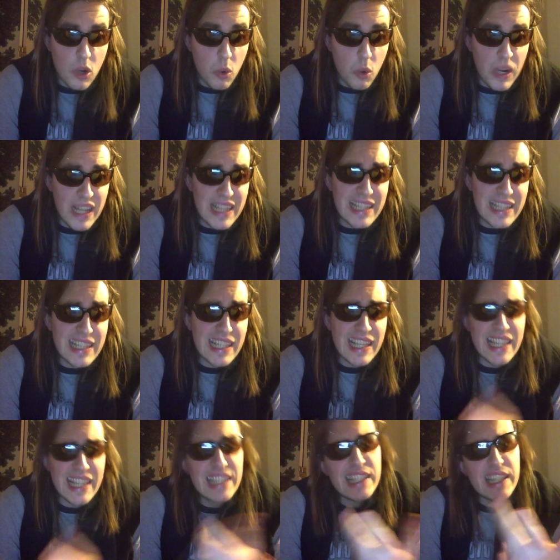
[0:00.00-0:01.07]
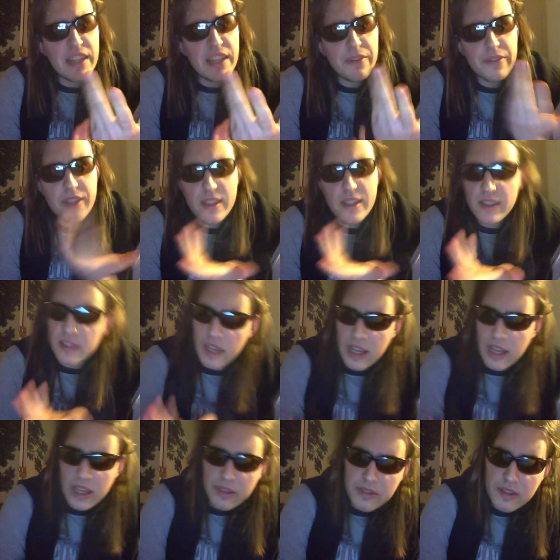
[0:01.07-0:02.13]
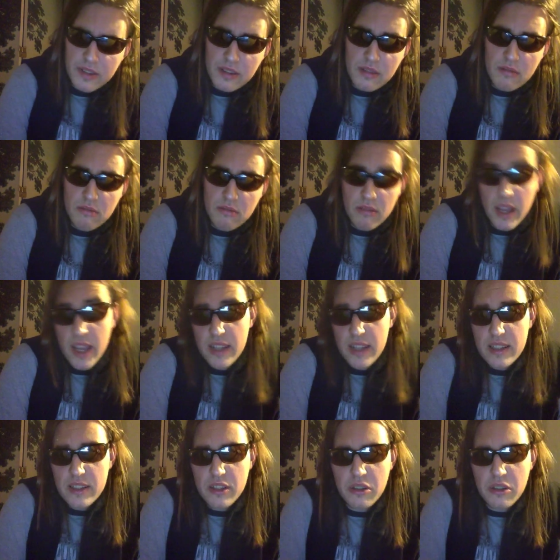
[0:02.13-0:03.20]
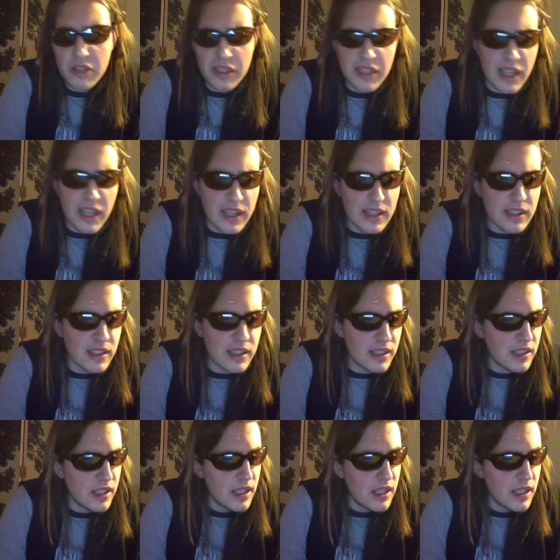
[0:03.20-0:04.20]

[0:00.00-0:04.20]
Well, he left his knives and his cooking jacket there,